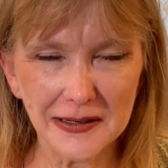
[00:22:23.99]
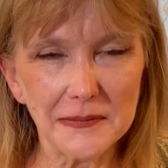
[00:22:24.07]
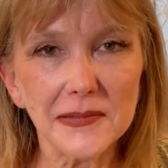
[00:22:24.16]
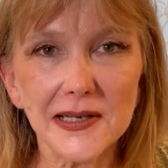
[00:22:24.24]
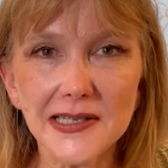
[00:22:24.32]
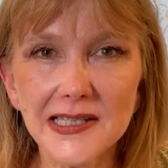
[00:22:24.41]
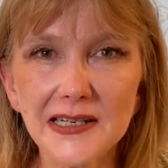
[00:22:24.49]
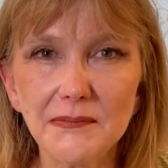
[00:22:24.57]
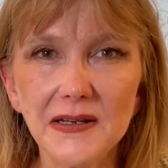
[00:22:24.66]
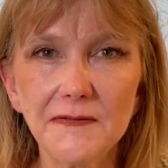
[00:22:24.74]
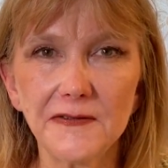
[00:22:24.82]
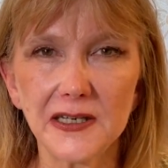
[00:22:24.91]
Please give
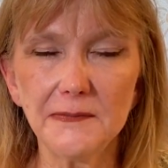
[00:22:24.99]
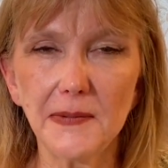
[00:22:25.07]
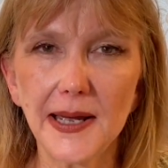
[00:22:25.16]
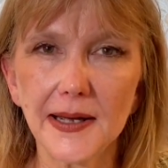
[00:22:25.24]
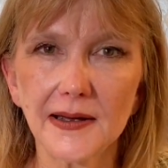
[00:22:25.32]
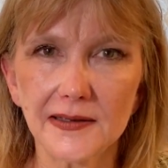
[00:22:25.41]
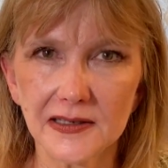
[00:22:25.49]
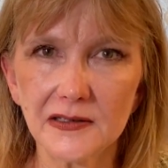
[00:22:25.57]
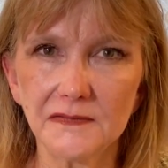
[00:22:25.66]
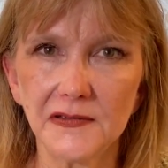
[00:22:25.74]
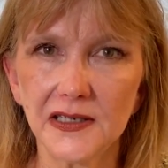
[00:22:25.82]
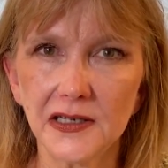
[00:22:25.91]
me feedback on this
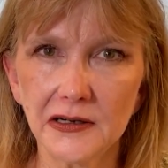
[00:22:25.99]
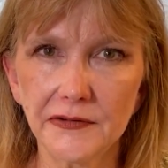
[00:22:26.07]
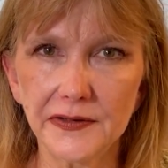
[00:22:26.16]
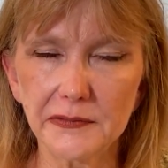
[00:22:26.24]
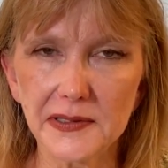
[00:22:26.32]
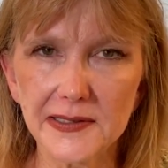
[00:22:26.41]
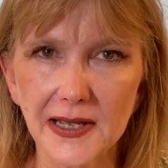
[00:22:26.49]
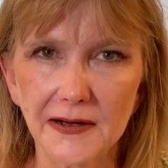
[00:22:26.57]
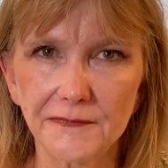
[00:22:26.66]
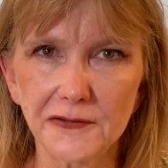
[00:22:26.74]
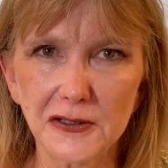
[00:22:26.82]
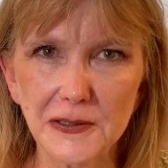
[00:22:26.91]
video if it was
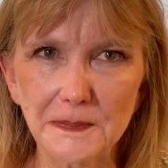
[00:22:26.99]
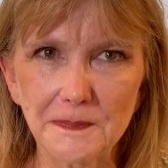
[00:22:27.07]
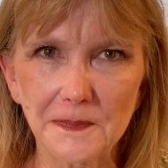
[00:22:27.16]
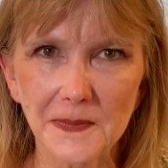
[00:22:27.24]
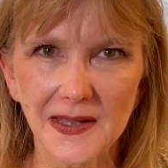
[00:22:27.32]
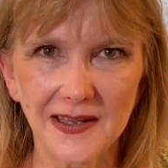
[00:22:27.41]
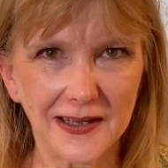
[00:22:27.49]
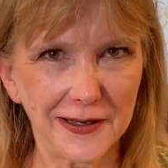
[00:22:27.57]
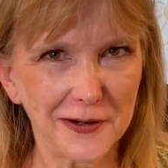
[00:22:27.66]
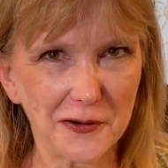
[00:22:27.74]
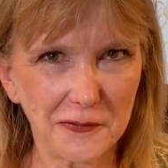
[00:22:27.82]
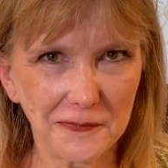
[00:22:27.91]
helpful, and
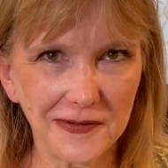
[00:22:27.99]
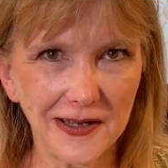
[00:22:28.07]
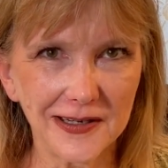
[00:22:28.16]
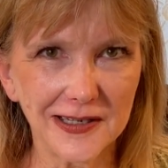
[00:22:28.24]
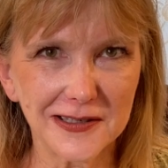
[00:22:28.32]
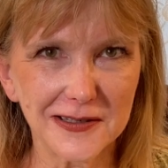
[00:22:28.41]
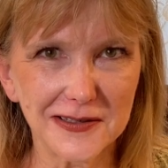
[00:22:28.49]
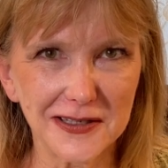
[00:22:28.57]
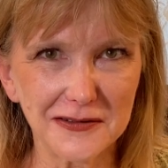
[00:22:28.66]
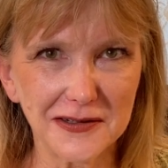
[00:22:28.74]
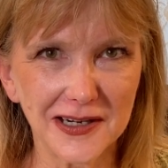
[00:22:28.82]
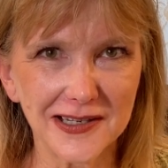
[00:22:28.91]
hopefully I get to see
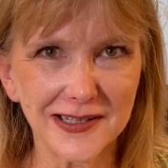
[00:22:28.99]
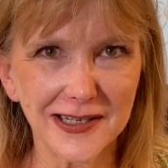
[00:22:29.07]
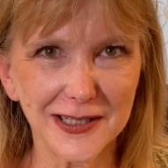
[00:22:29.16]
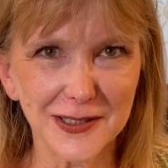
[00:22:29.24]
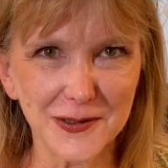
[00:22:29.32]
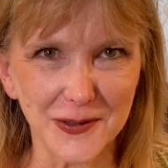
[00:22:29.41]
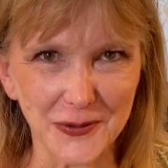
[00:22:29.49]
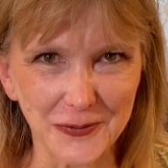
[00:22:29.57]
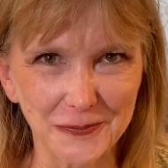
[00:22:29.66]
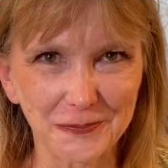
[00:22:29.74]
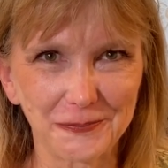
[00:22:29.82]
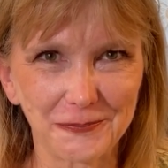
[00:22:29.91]
you guys again soon.
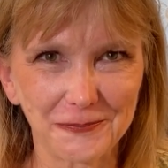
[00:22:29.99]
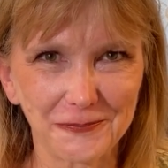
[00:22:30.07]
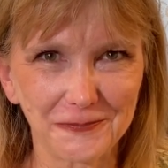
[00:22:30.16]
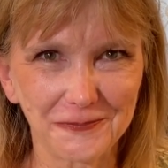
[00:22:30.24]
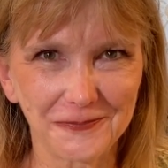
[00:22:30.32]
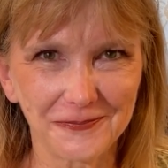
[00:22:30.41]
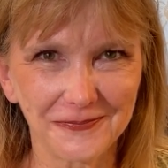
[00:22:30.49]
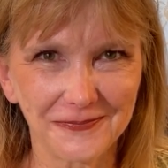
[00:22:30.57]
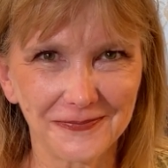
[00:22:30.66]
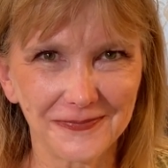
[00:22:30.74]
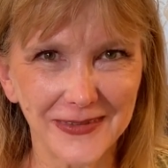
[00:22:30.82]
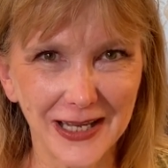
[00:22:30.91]

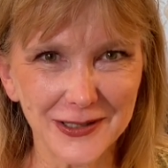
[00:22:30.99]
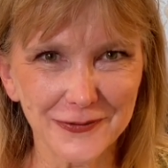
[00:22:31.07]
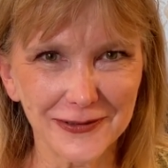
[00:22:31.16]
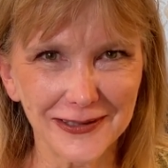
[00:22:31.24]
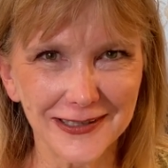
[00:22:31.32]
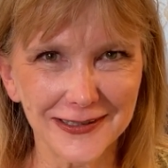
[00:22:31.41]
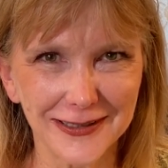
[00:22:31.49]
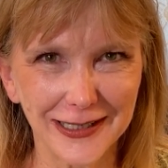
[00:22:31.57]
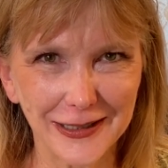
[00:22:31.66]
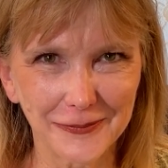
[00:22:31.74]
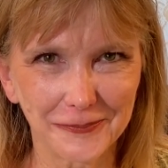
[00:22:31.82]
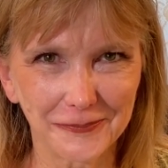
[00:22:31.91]
Thanks for
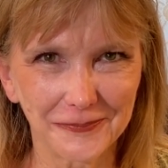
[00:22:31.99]
listening.